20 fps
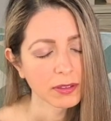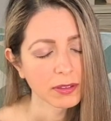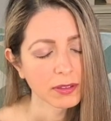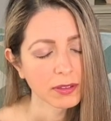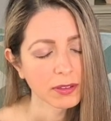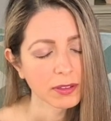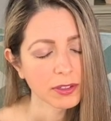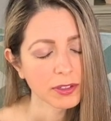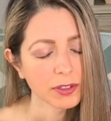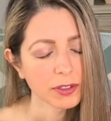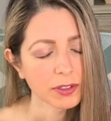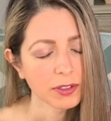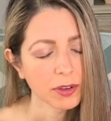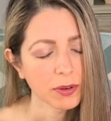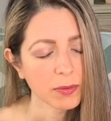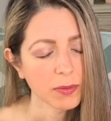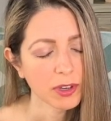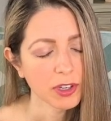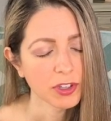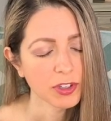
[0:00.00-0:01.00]
There's so
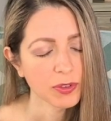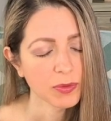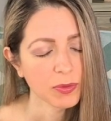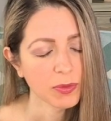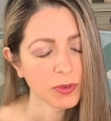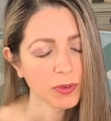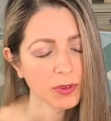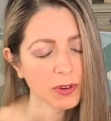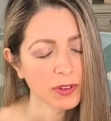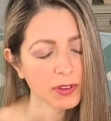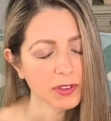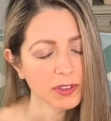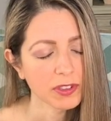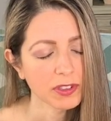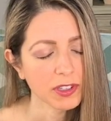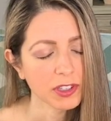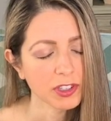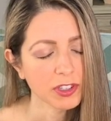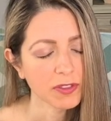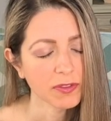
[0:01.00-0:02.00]
much more. There's
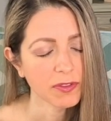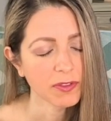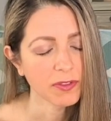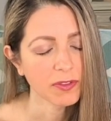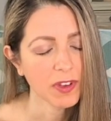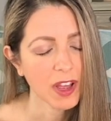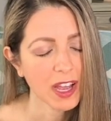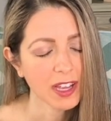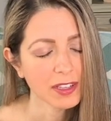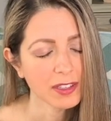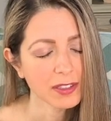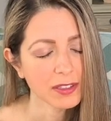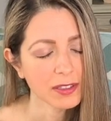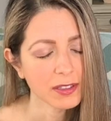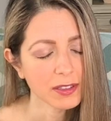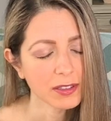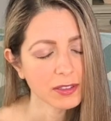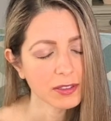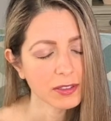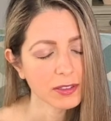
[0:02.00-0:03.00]
such a
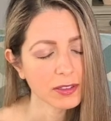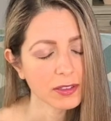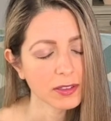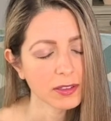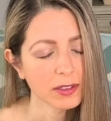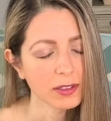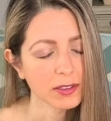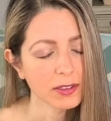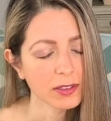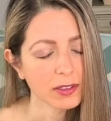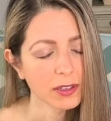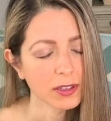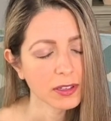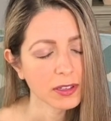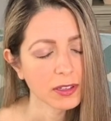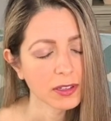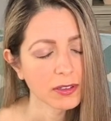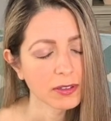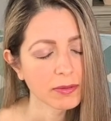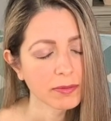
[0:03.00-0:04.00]
vastness to this
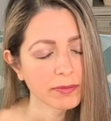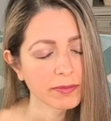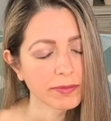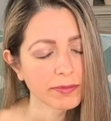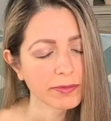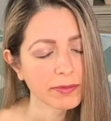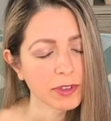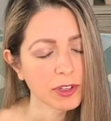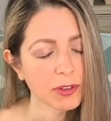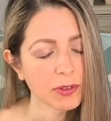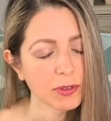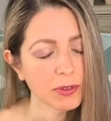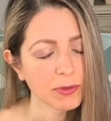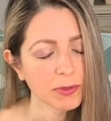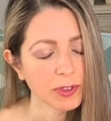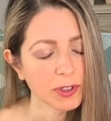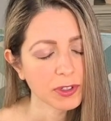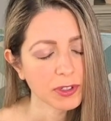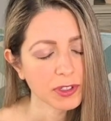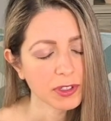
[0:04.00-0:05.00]

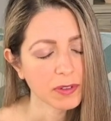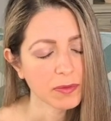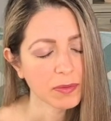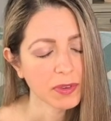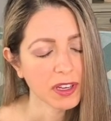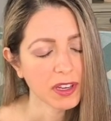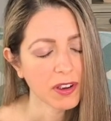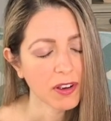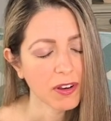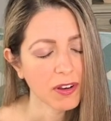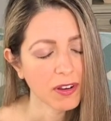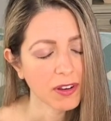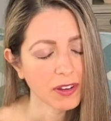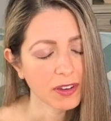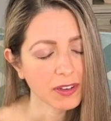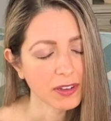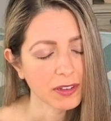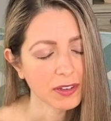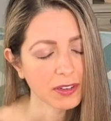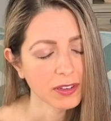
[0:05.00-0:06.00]
universe and
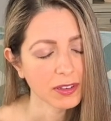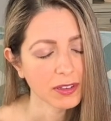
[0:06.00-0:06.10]
beyond.